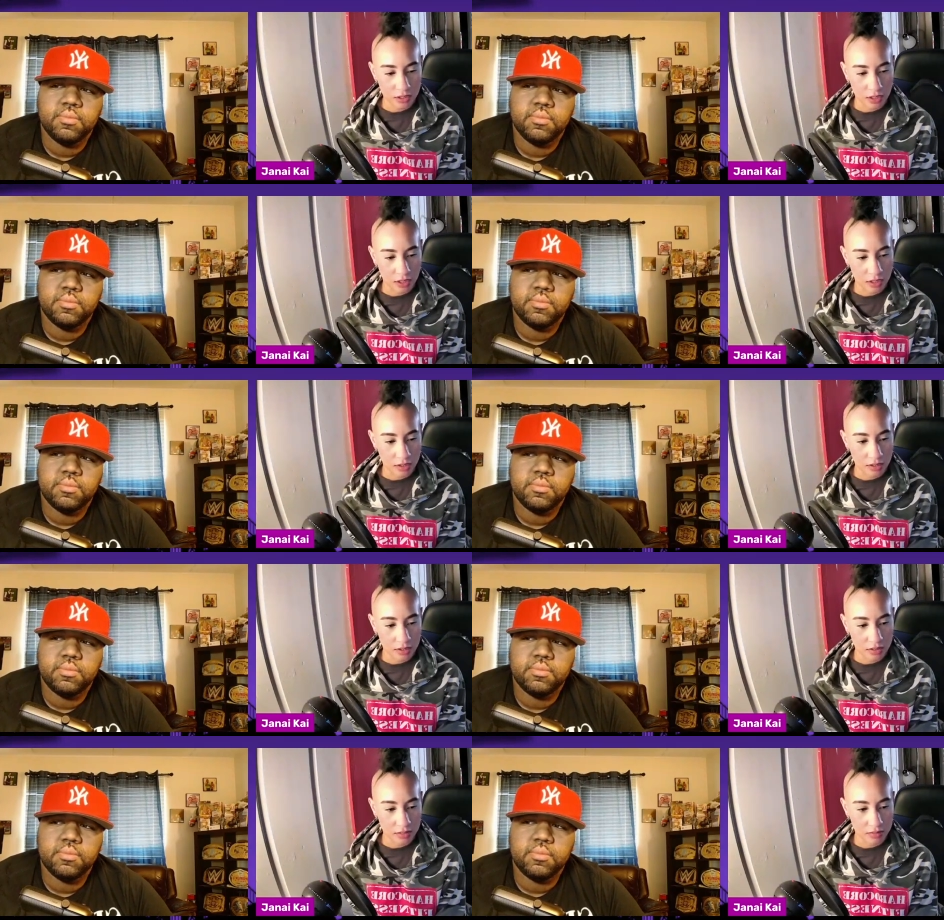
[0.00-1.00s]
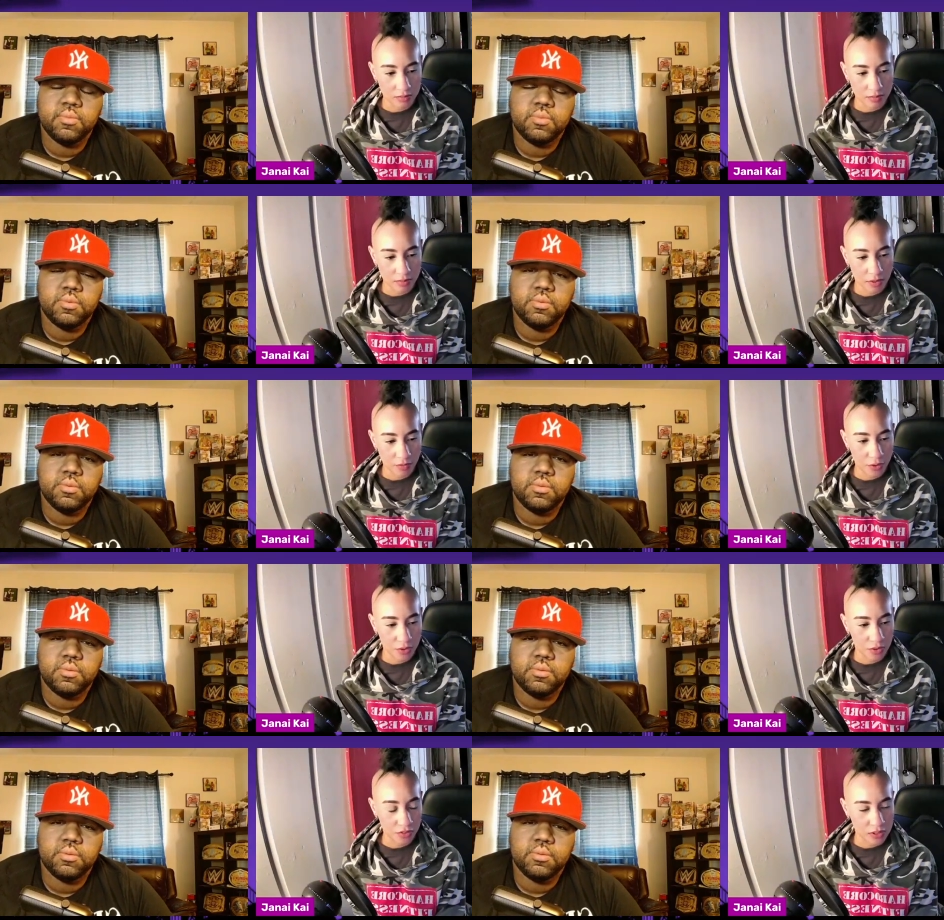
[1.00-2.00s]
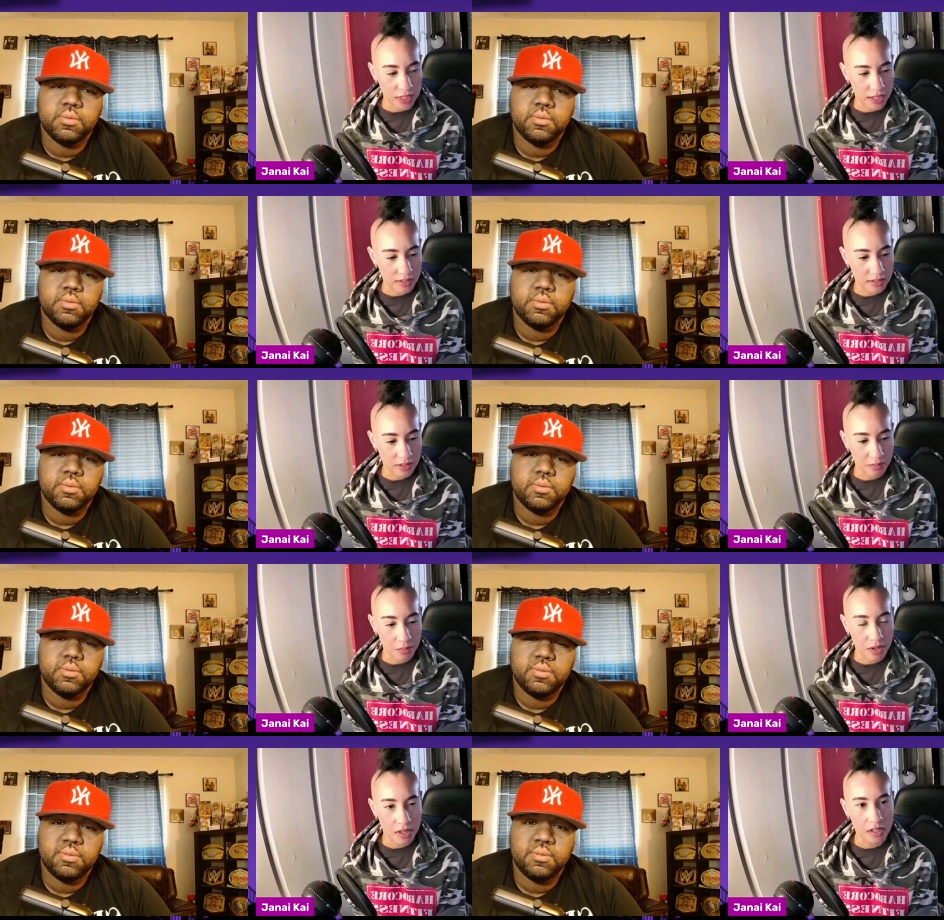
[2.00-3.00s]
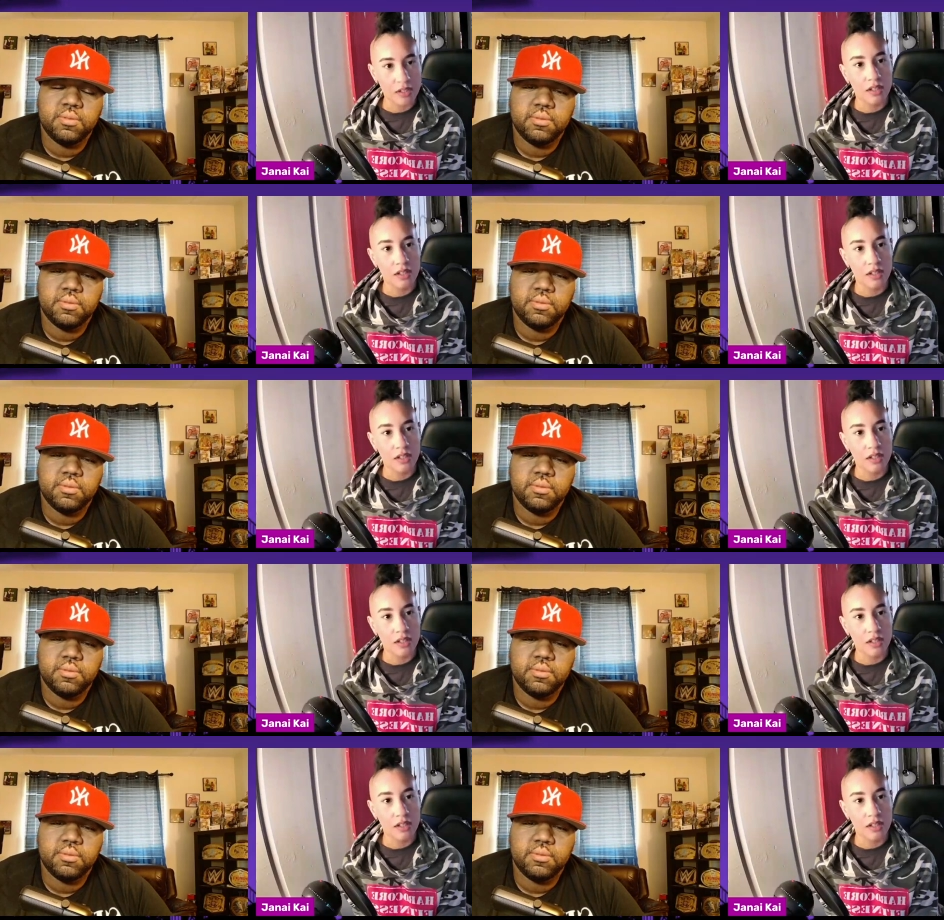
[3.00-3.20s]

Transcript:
Speaker 1: like a few girls in Texas, but